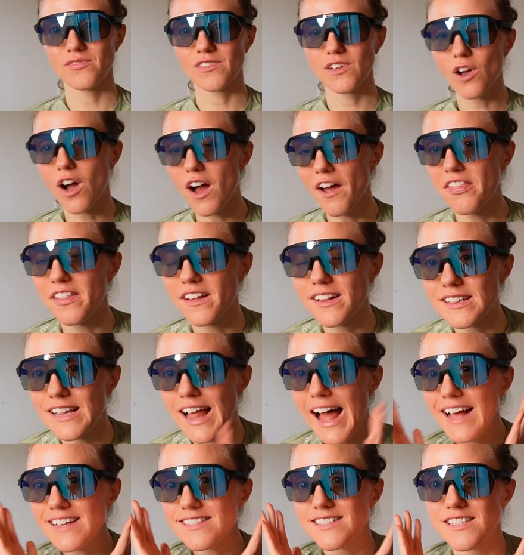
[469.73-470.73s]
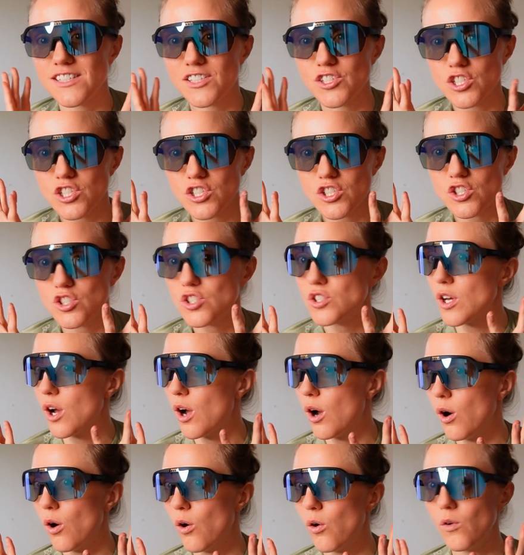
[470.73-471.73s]
God, the glass is just
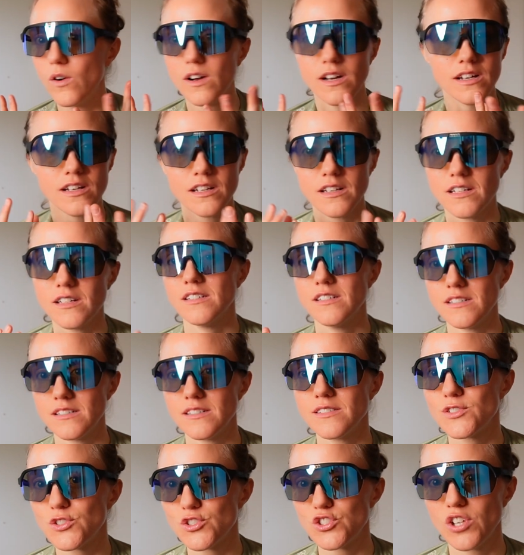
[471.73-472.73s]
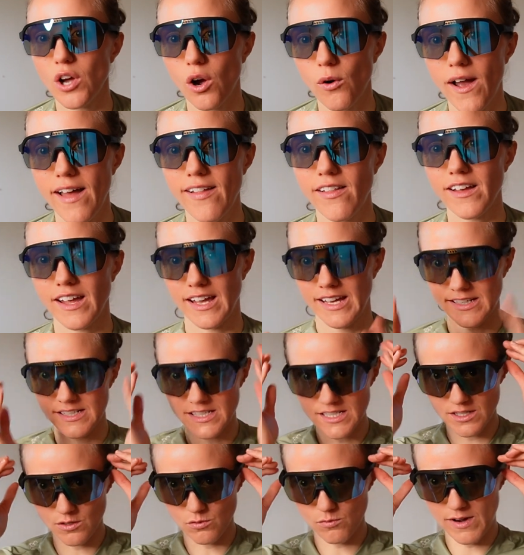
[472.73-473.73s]
so, so
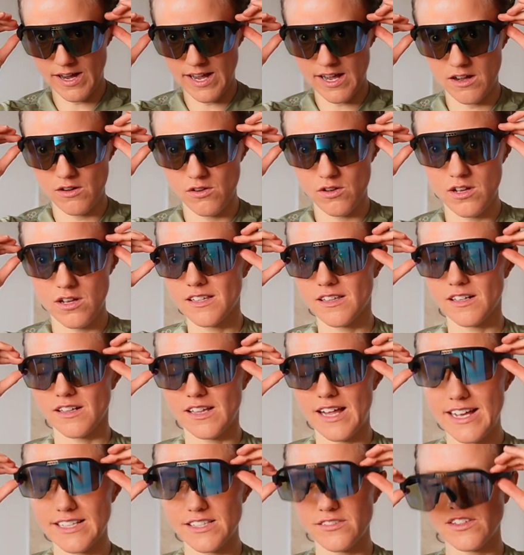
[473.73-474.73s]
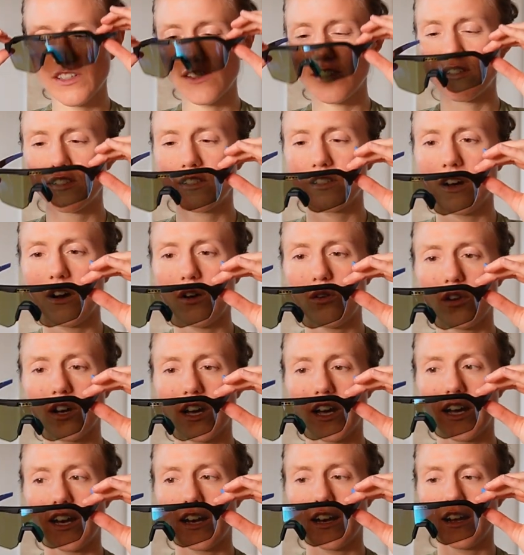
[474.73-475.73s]
elegant, wow. Glass feels so
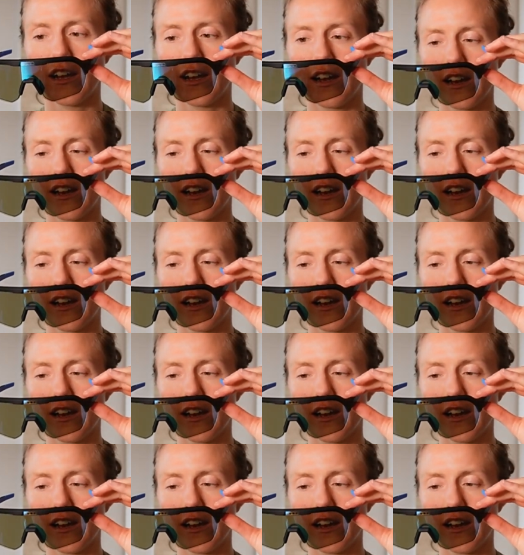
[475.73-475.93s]
good.